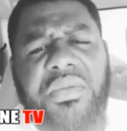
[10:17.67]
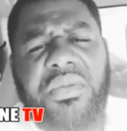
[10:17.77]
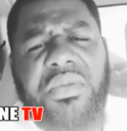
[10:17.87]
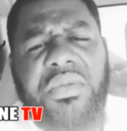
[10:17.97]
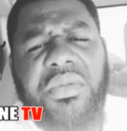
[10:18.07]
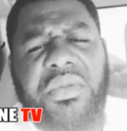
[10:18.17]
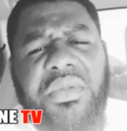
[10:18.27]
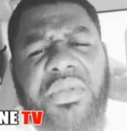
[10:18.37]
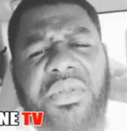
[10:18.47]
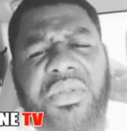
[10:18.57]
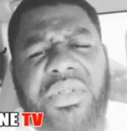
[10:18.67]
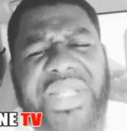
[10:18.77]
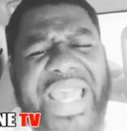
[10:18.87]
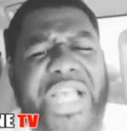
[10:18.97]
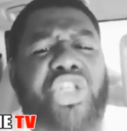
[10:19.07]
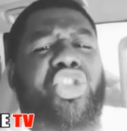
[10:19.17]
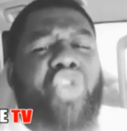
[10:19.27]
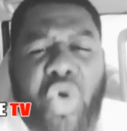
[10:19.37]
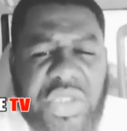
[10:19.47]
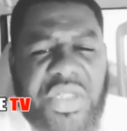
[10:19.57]
Or say and
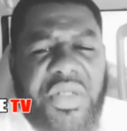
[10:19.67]
okay,